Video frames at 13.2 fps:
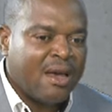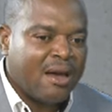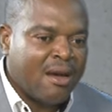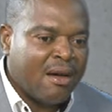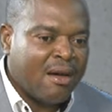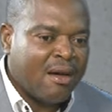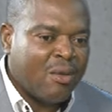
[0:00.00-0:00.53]

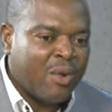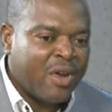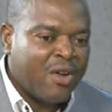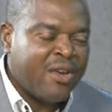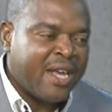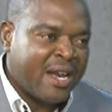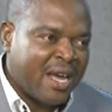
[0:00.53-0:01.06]
uh, we
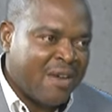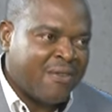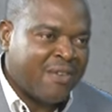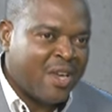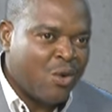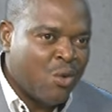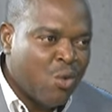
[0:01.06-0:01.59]
don't yet have
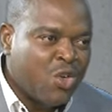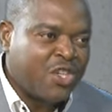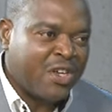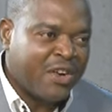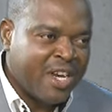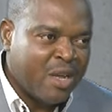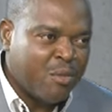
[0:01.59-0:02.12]
a good
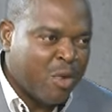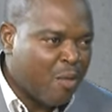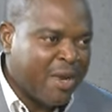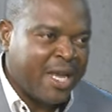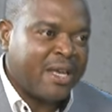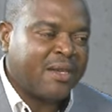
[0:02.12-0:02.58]
reading public.